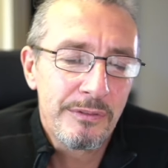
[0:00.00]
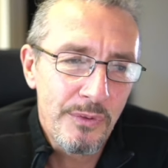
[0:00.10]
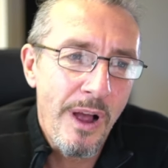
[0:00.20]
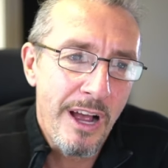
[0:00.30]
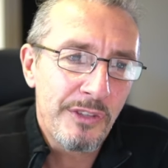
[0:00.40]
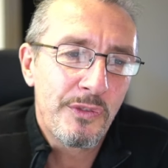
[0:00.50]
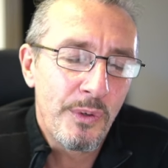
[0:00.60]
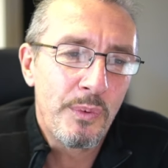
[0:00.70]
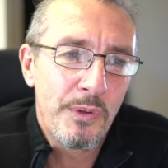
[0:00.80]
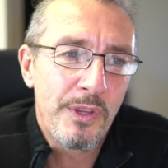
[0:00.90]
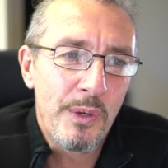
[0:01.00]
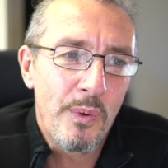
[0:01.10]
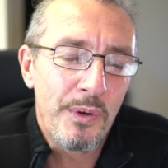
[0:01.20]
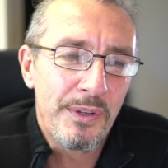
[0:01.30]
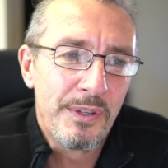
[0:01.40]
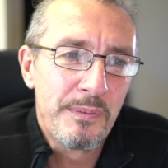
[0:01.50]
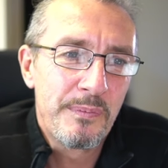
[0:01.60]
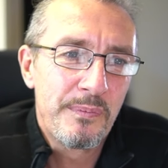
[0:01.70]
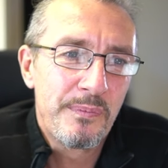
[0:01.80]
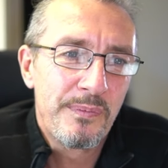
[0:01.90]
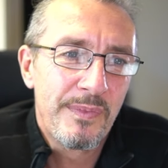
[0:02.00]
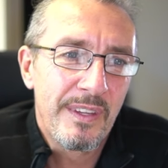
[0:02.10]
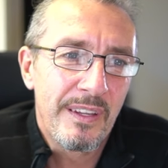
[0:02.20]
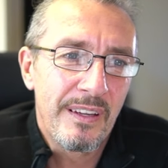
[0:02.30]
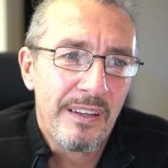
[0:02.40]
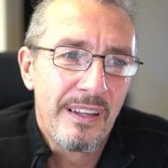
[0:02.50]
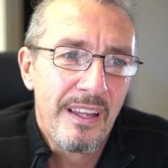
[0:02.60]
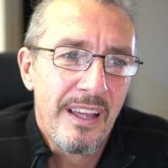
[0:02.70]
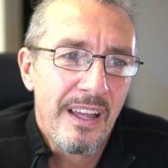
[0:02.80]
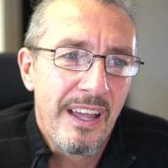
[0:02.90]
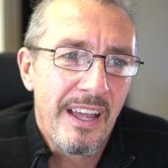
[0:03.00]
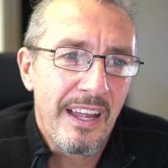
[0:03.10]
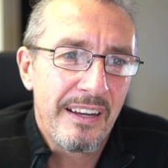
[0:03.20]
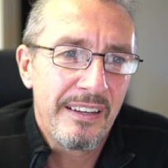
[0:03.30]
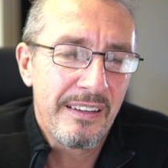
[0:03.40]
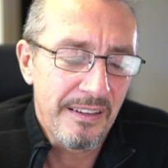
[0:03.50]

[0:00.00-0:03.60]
to ask for what they want. Yeah. And